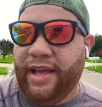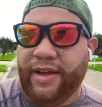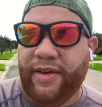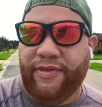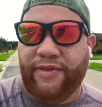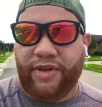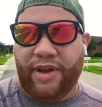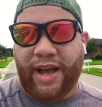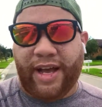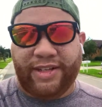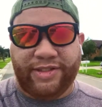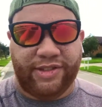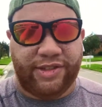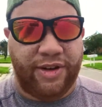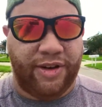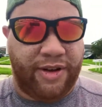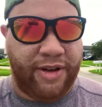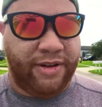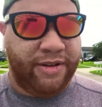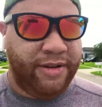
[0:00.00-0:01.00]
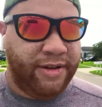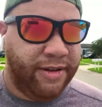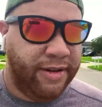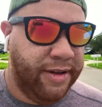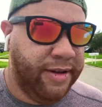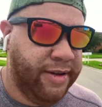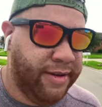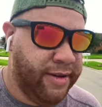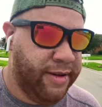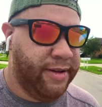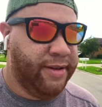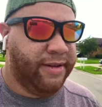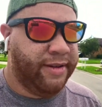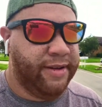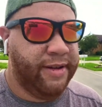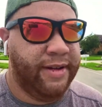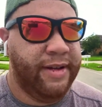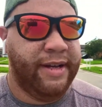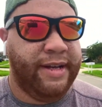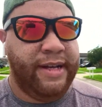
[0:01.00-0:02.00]
you guys saw
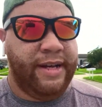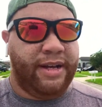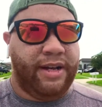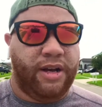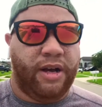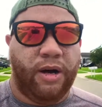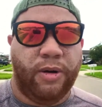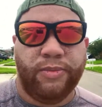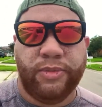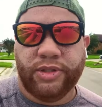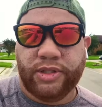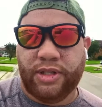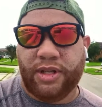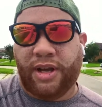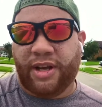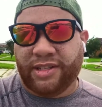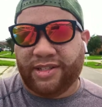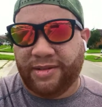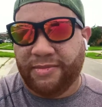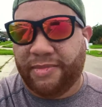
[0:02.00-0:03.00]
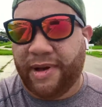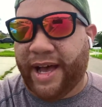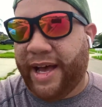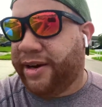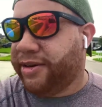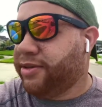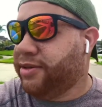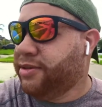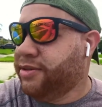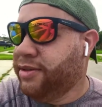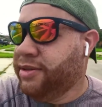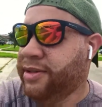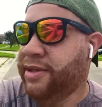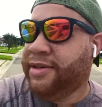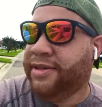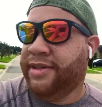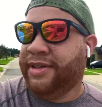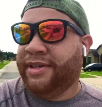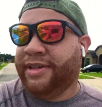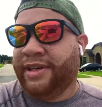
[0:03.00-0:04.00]
I almost lost the battle.
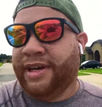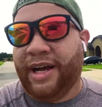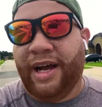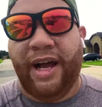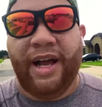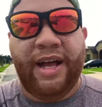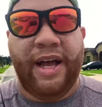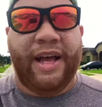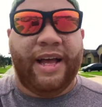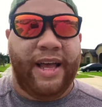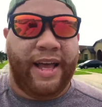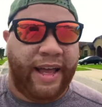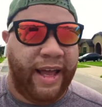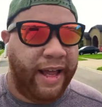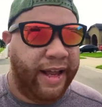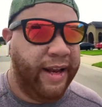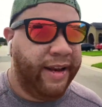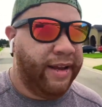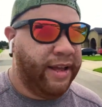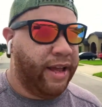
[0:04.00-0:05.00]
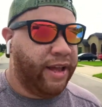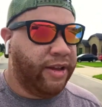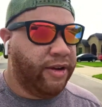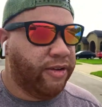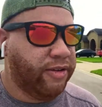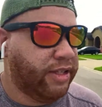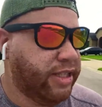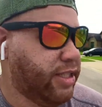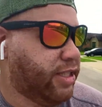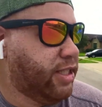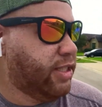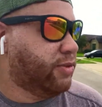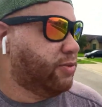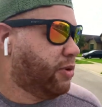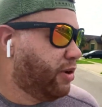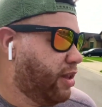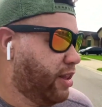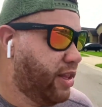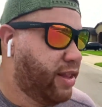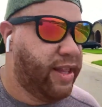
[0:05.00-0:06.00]
And, you know, this is one
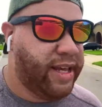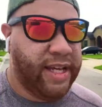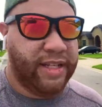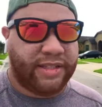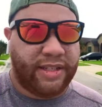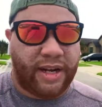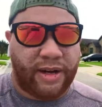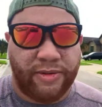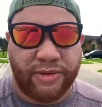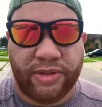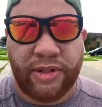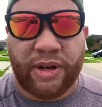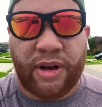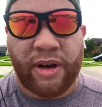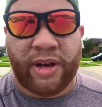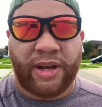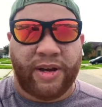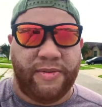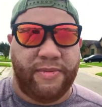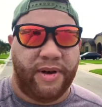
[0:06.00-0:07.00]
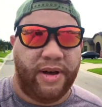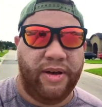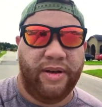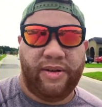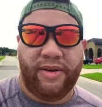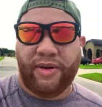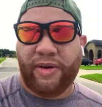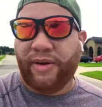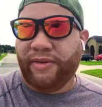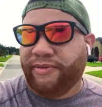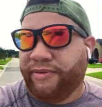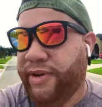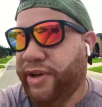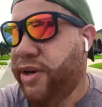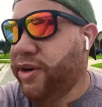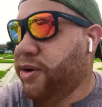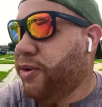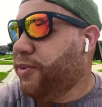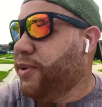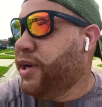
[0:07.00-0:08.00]
of the things that I was talking about, you know, in
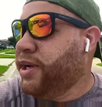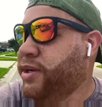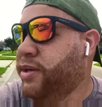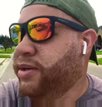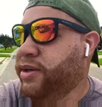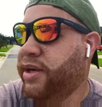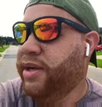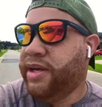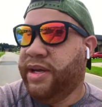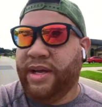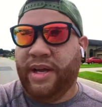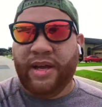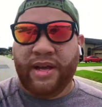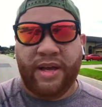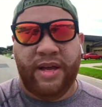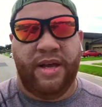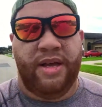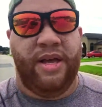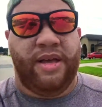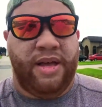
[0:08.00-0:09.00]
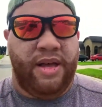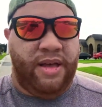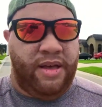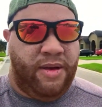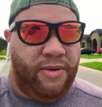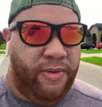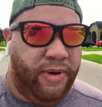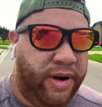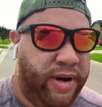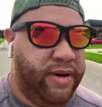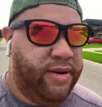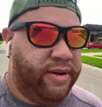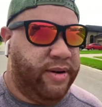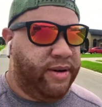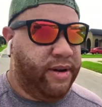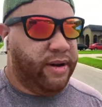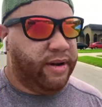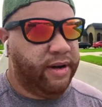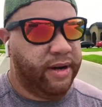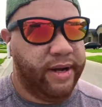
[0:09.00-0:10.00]
video one, where,
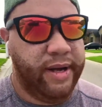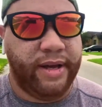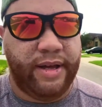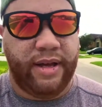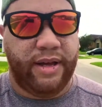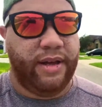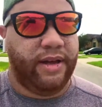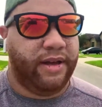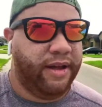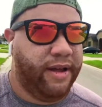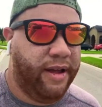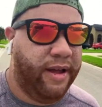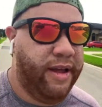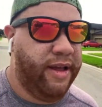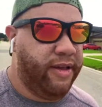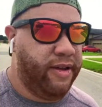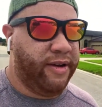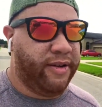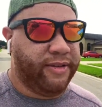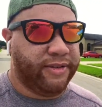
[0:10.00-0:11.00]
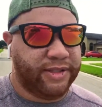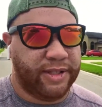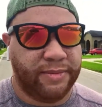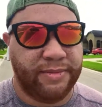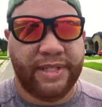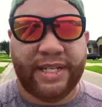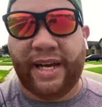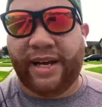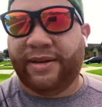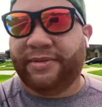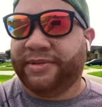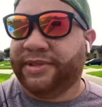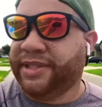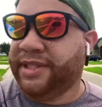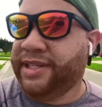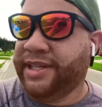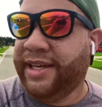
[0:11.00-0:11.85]
you know, sometimes